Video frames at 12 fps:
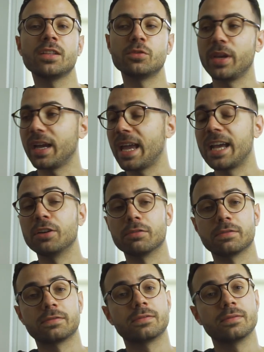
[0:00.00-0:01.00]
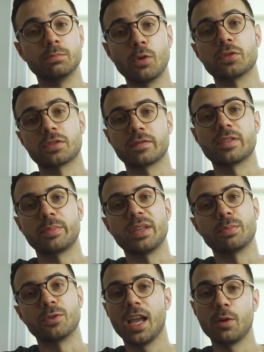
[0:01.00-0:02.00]
to be ahead of most of the
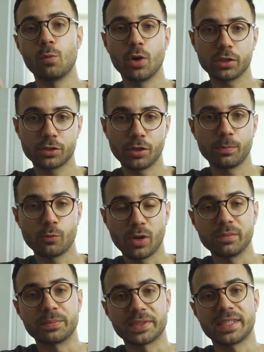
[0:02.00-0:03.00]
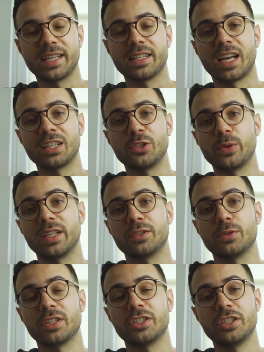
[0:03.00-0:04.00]
people and what top 1% are doing
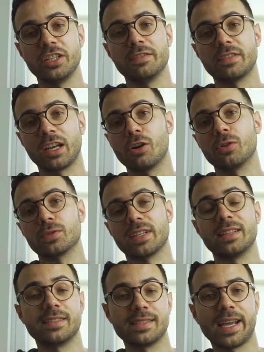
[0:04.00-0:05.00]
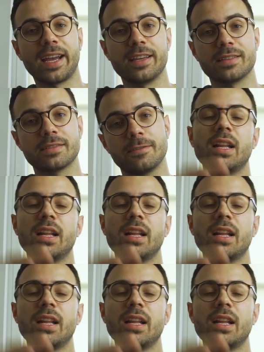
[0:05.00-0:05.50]
to achieve their goals and desires.